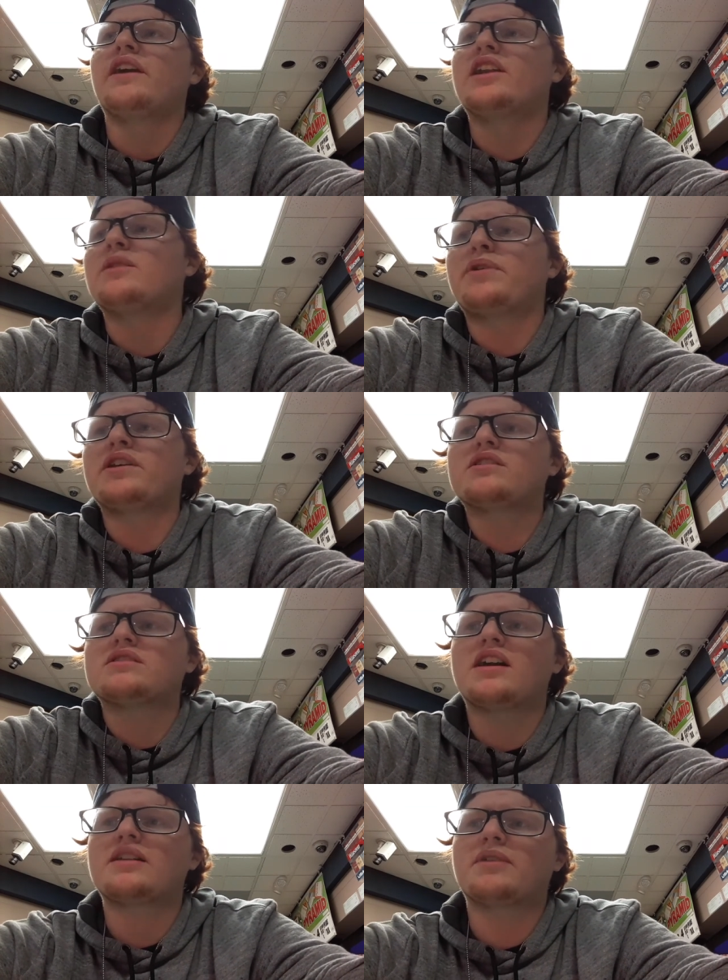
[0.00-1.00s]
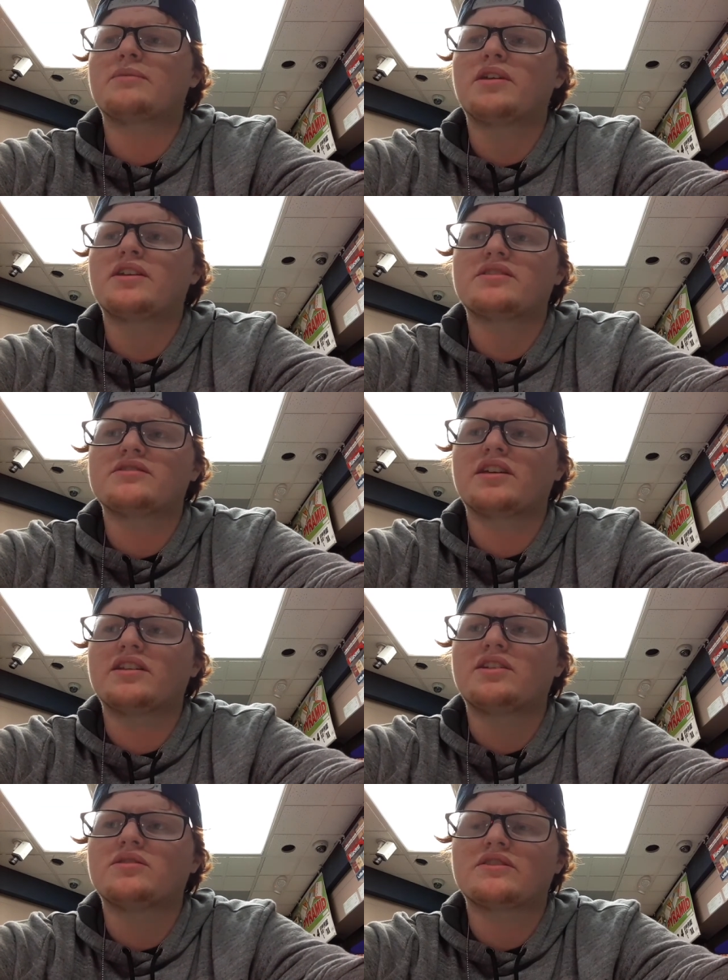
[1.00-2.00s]
And up here, a lot of my buddies
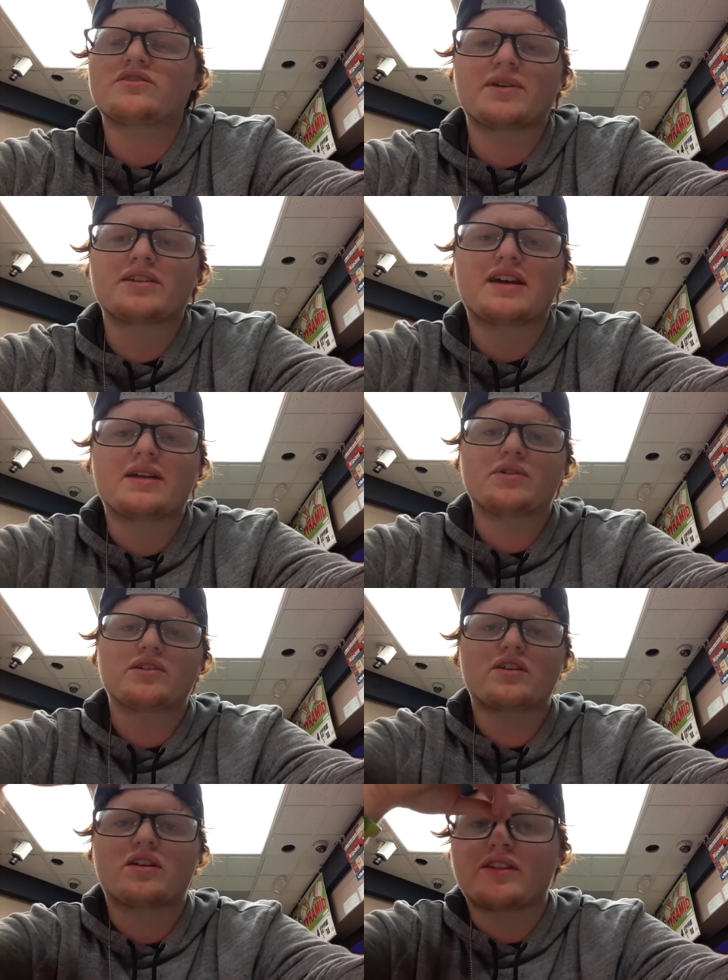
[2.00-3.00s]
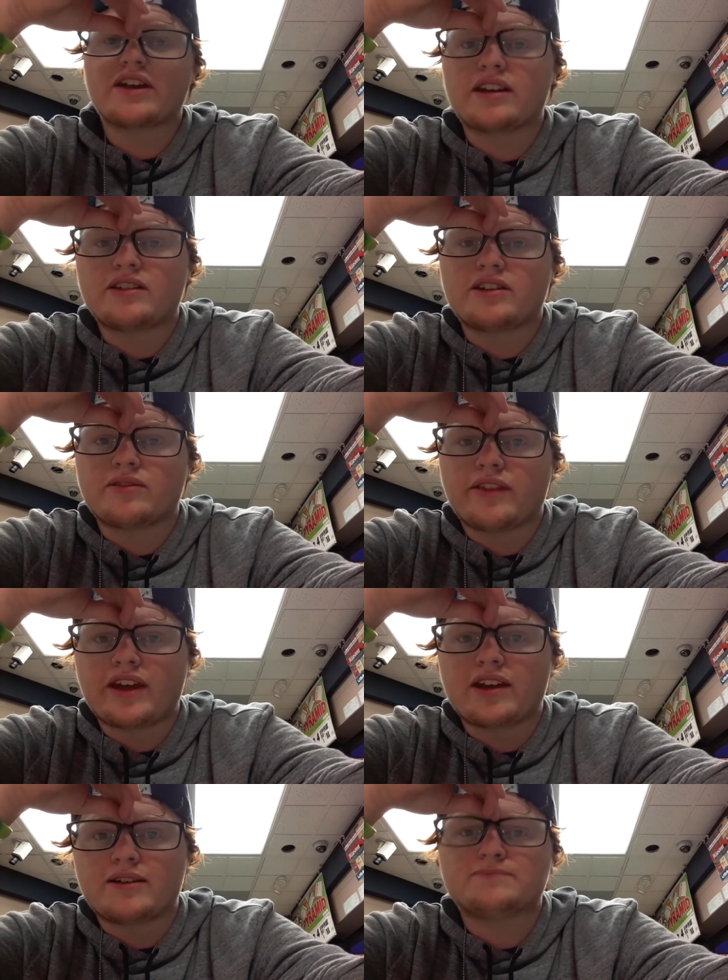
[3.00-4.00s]
that you know I spend time with and all that, you know,
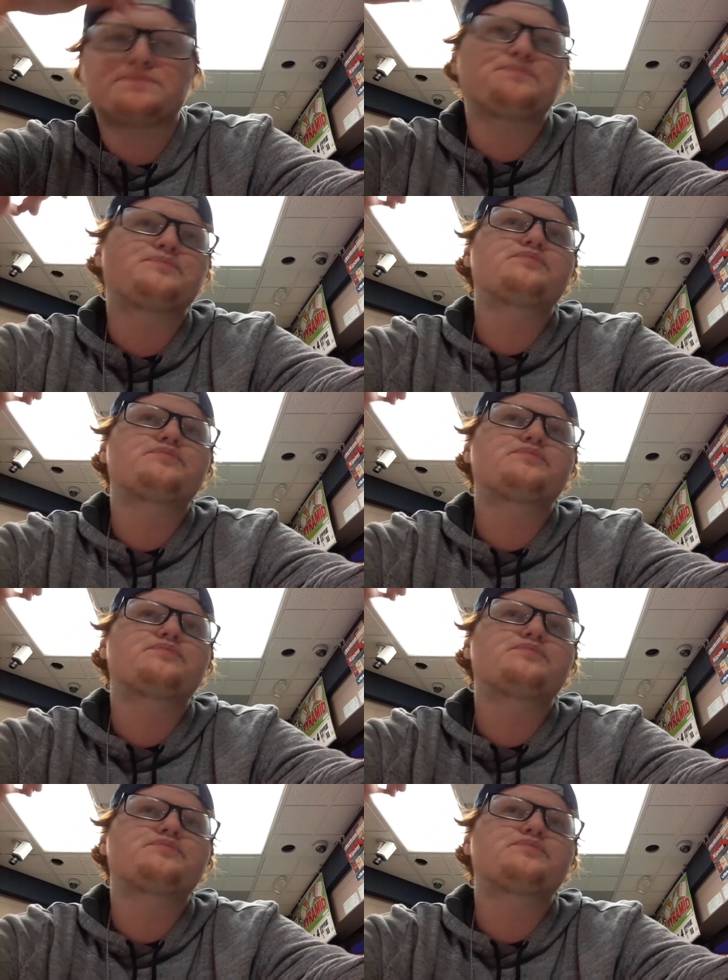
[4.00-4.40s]
they um,